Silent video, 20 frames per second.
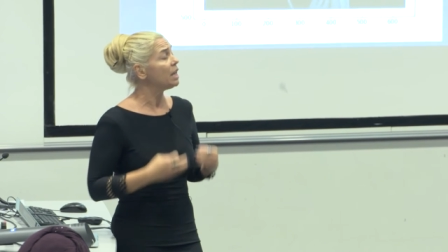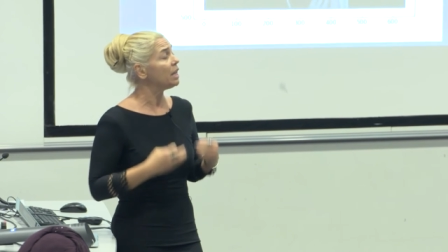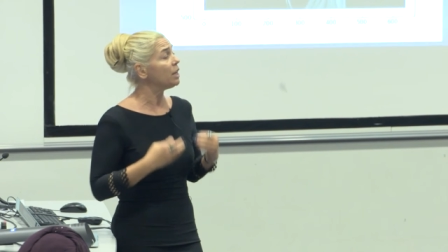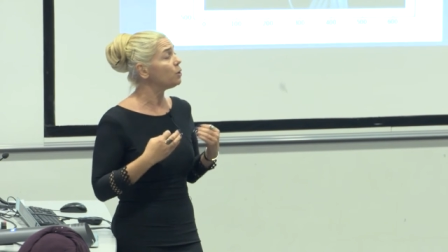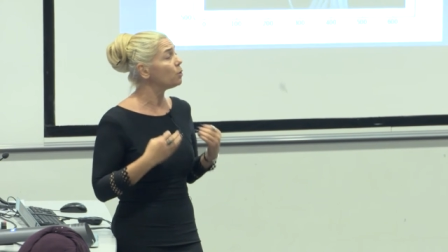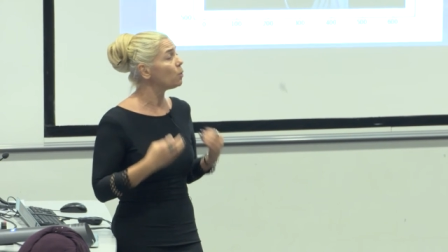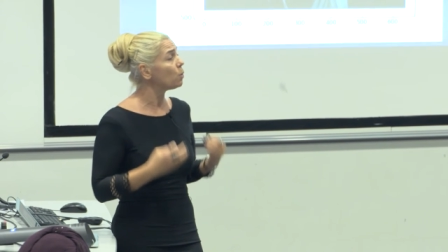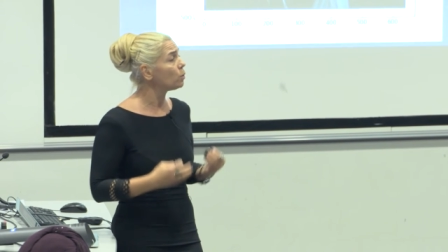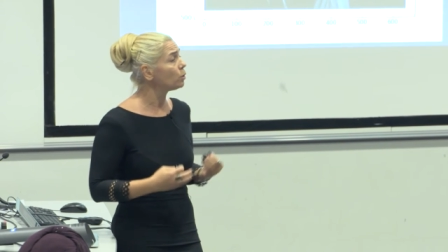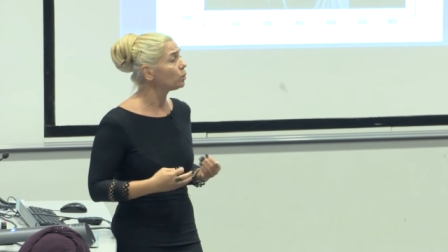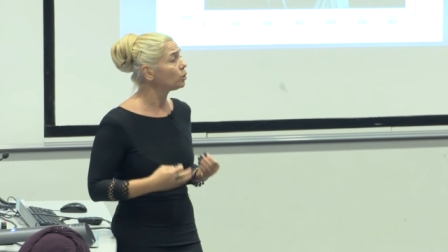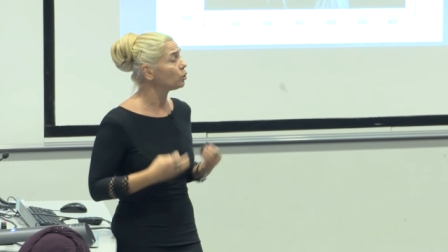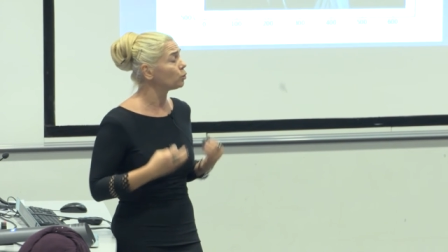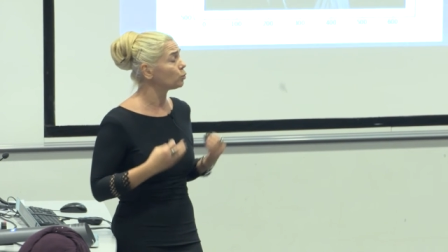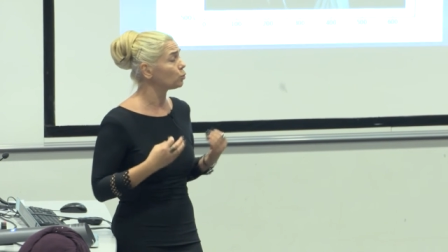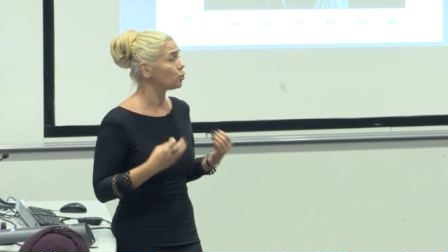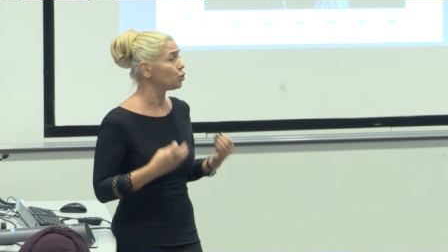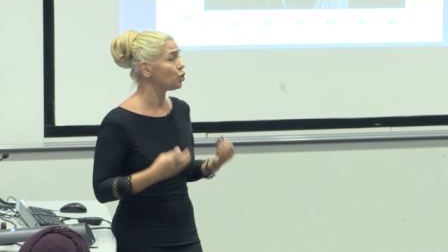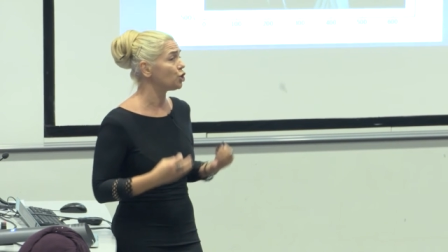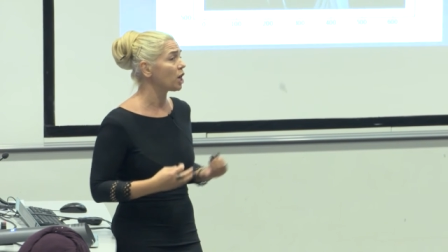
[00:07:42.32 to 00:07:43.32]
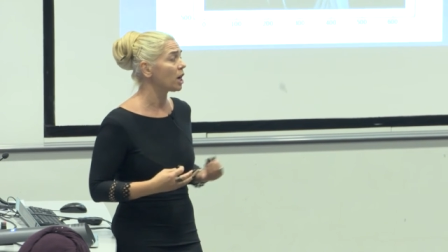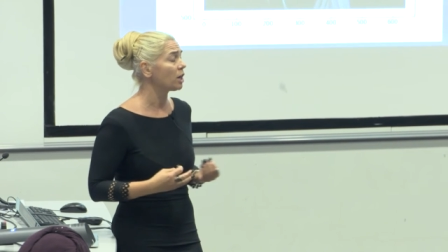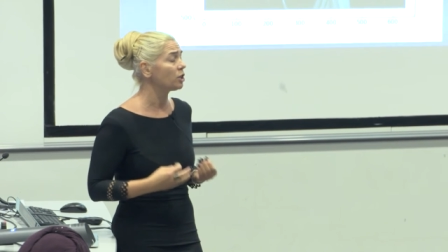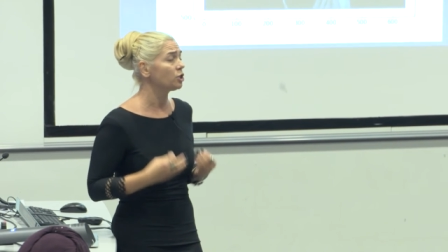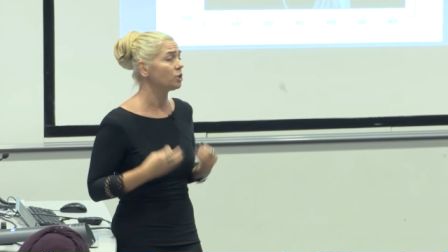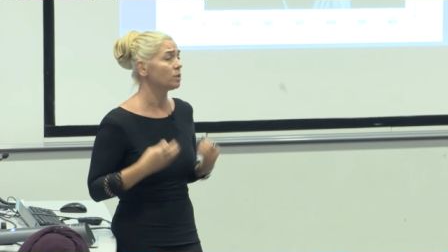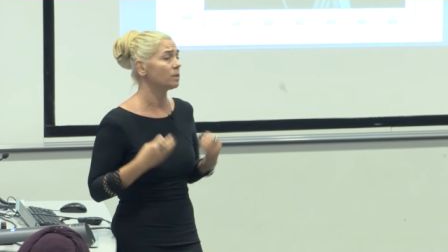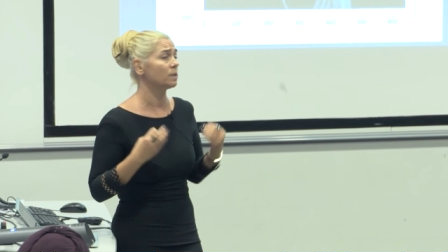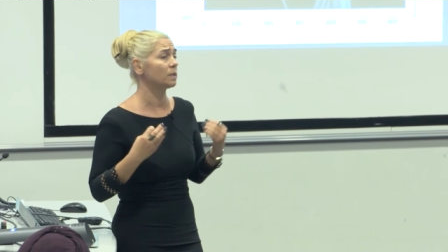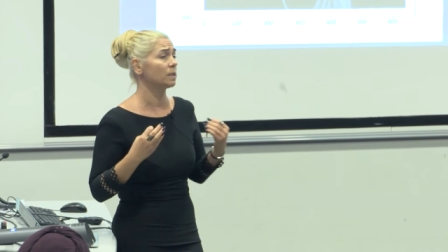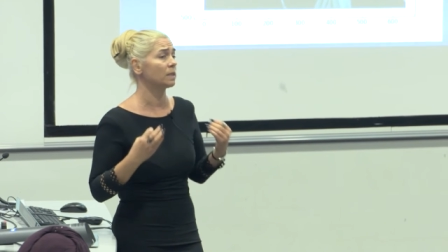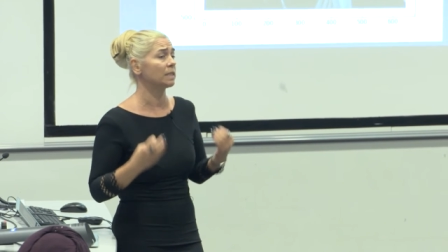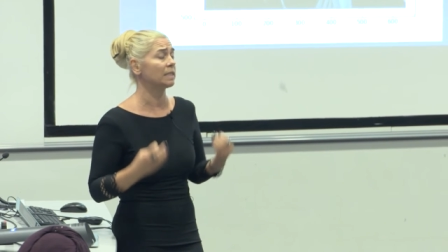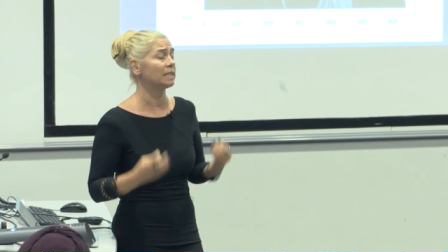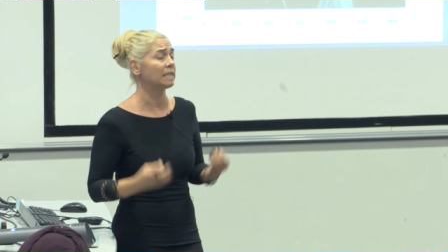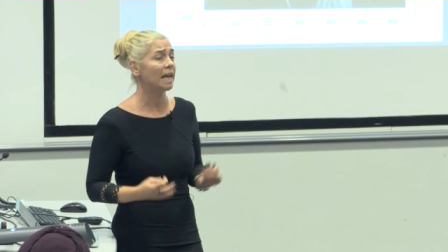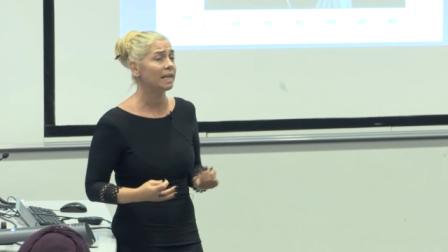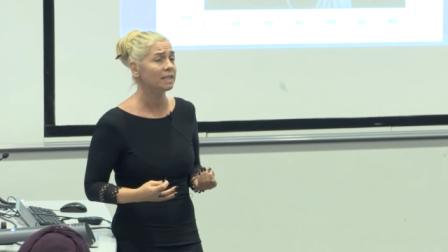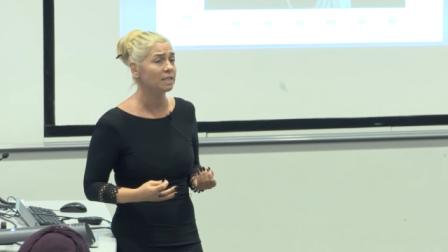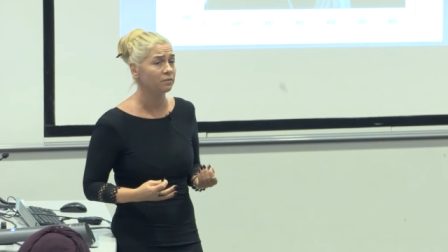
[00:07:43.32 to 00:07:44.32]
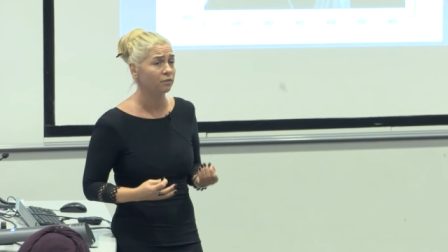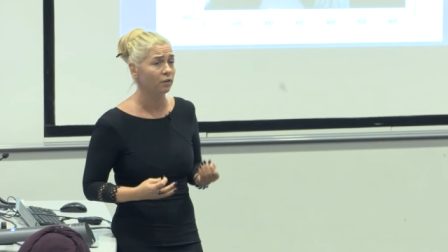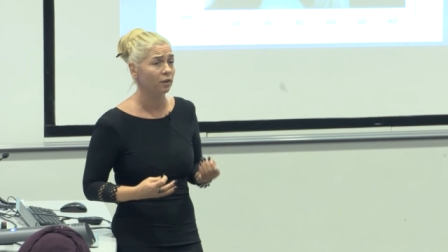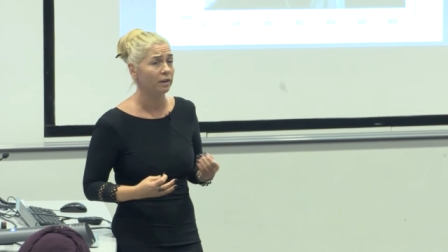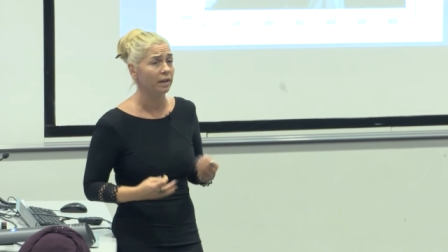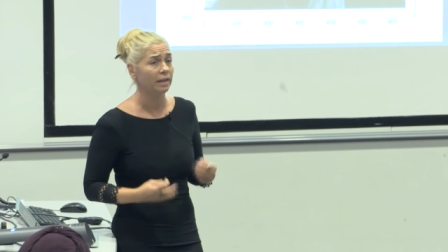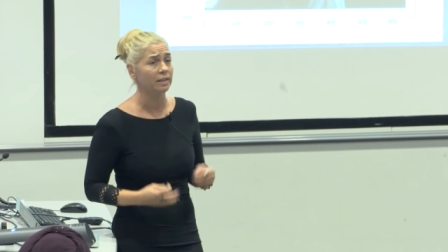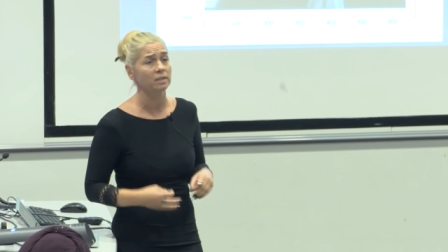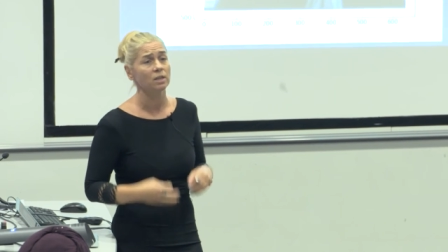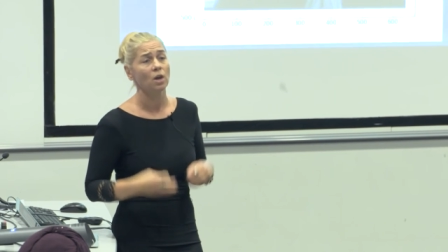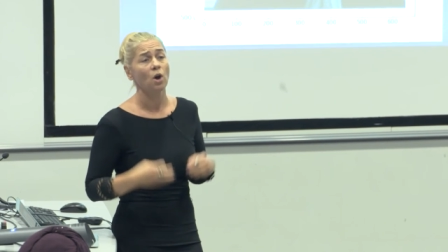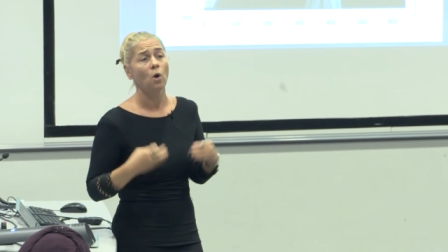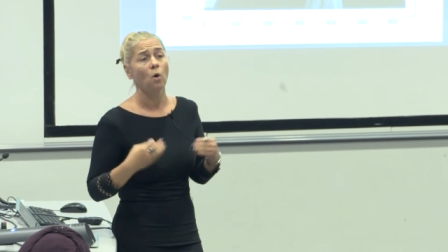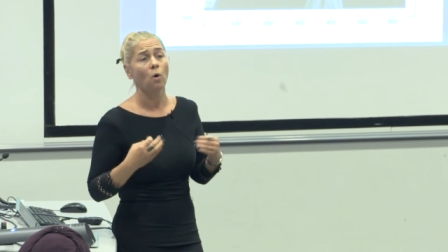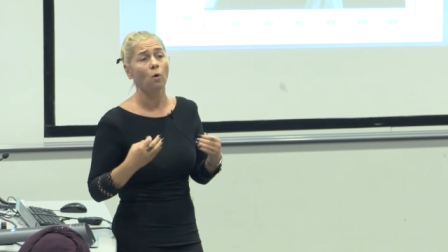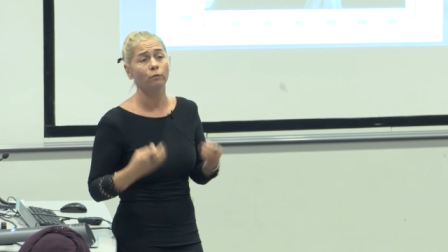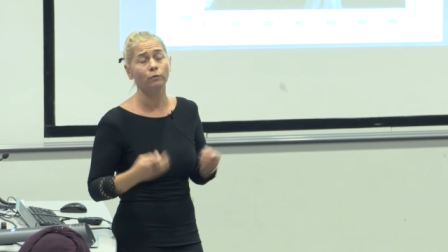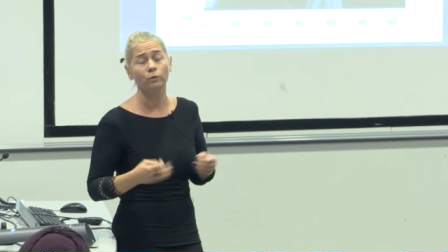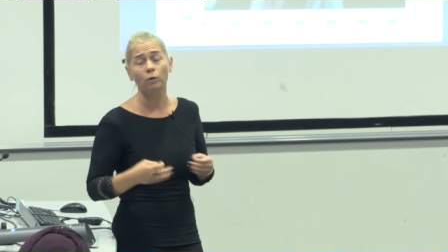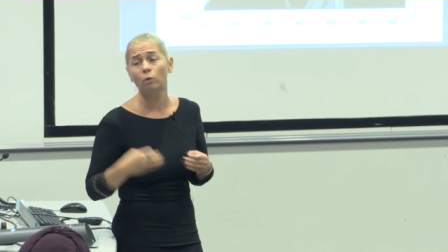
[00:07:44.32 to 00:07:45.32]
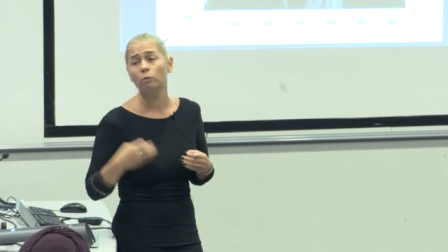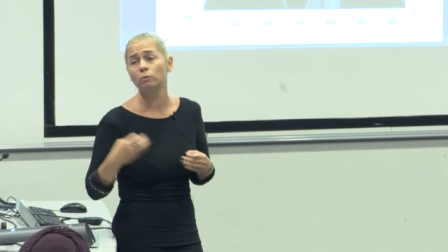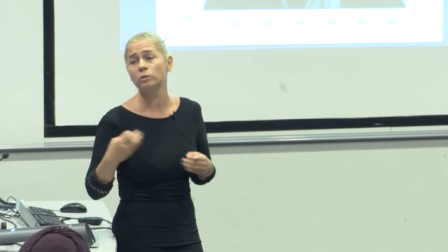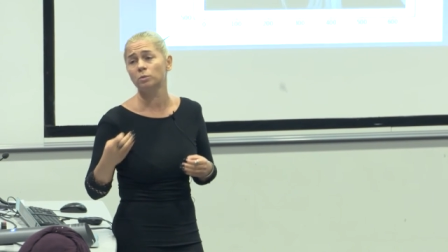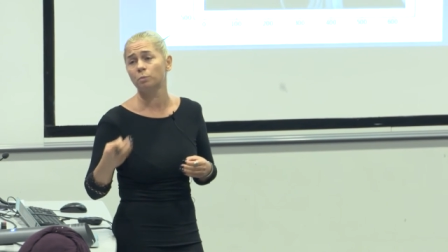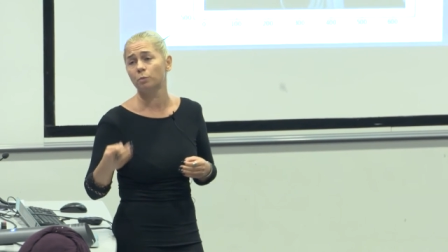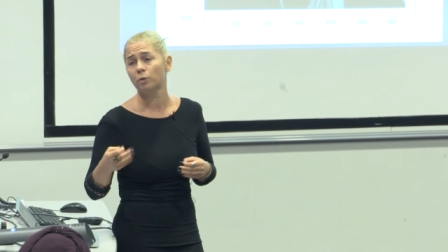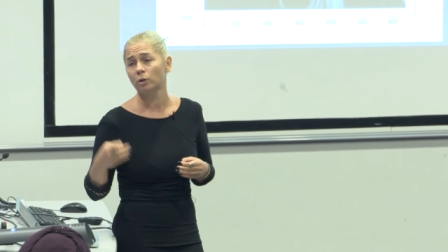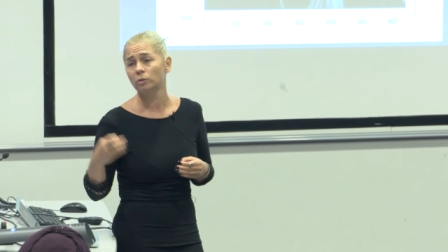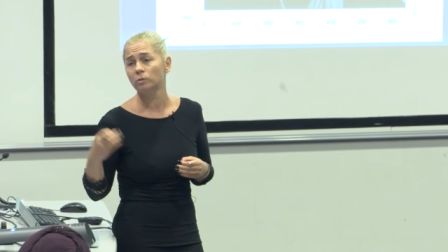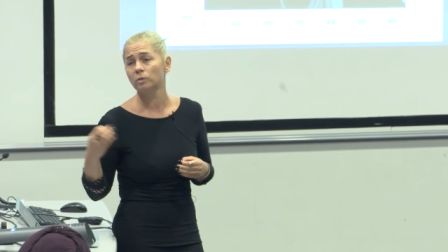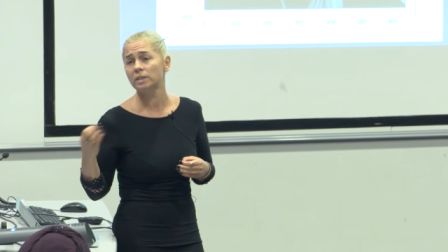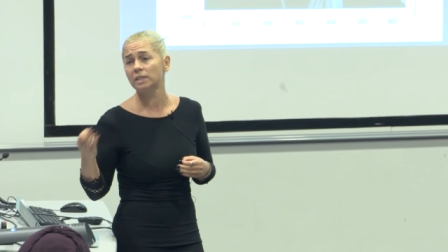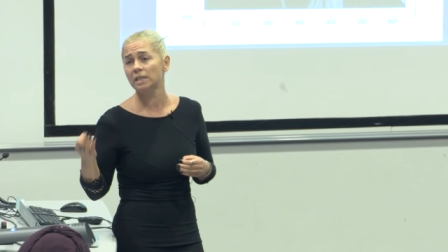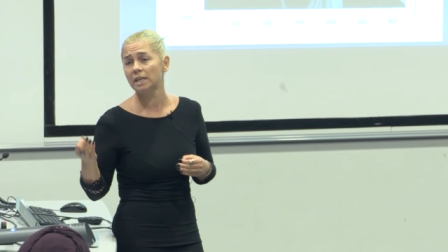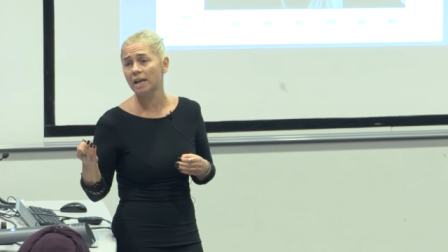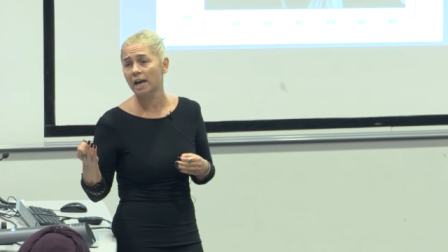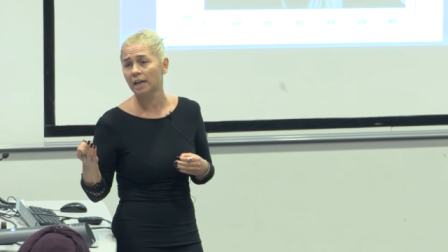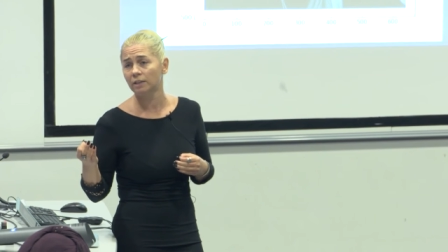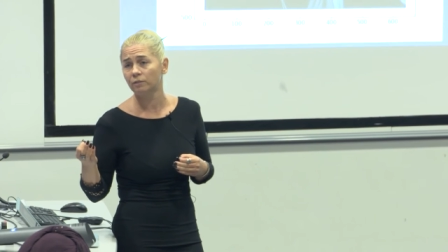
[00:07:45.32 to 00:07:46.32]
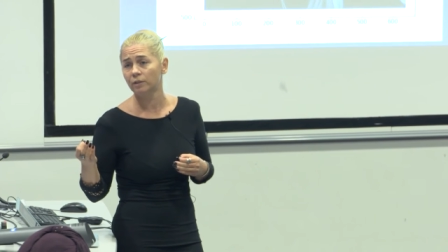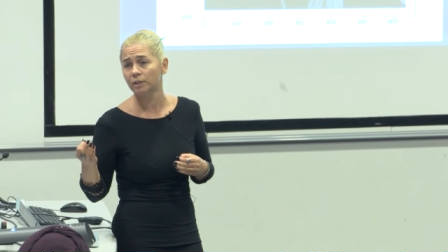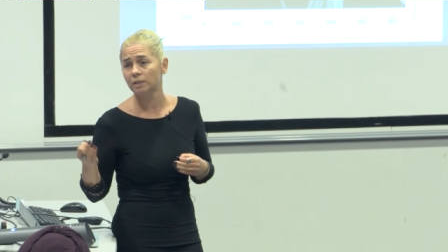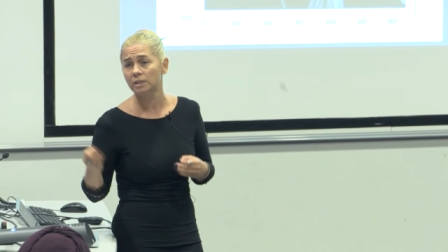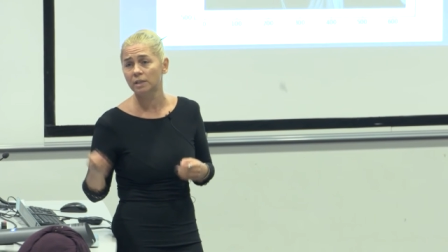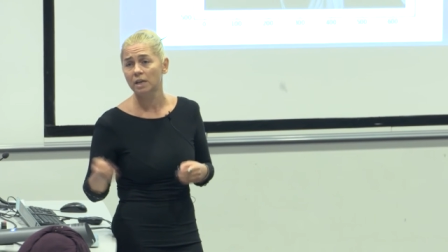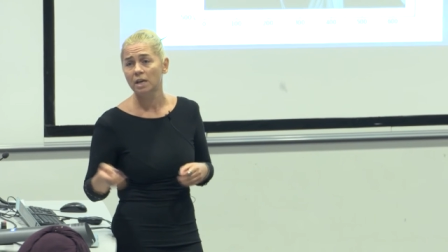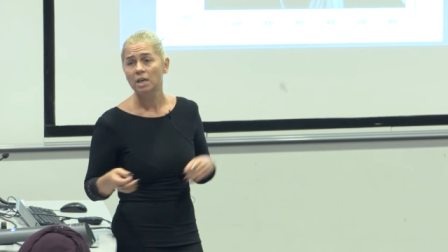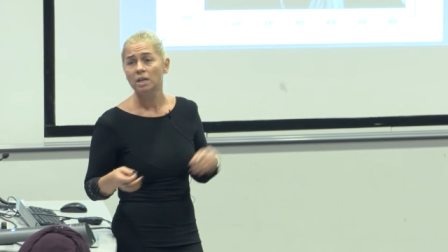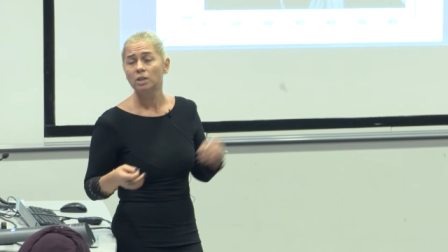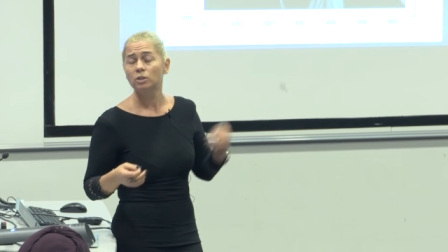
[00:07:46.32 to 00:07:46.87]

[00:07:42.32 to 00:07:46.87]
in order to judge the successfulness of those products and adverts.